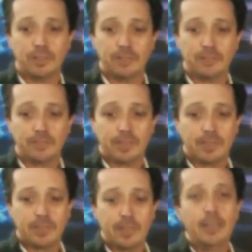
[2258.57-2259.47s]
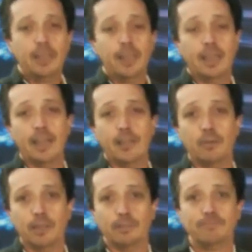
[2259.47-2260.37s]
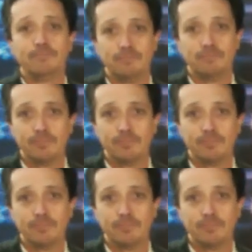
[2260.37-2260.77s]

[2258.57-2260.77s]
Well, they were a great Adelaide band.